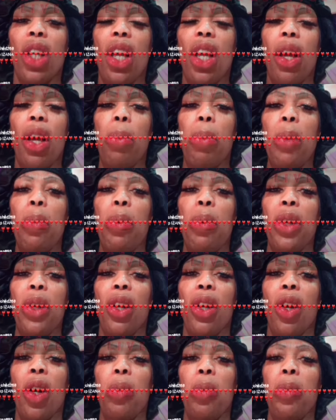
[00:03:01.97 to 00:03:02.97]
people in the
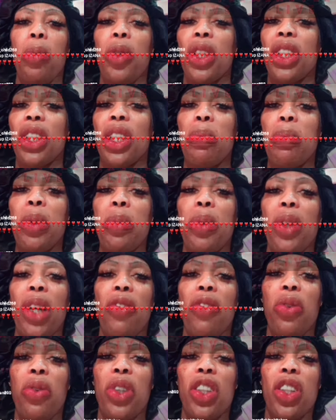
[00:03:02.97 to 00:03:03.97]
community, people
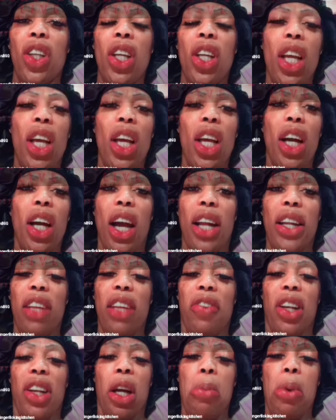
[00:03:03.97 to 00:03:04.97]
everywhere. So God
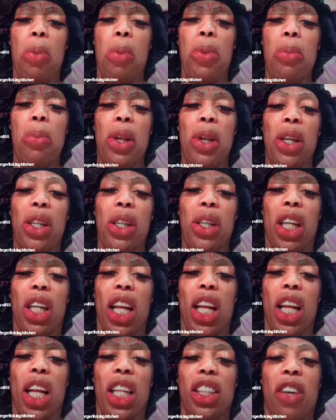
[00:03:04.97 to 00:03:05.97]
never gonna make me blood
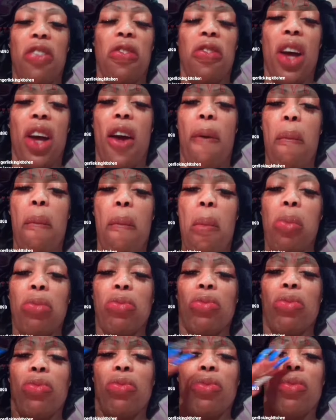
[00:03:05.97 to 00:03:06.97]
clot suffer.
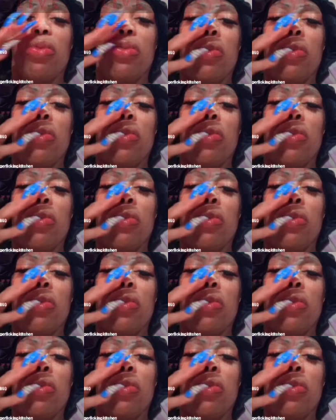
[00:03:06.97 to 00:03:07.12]
Mm-mm.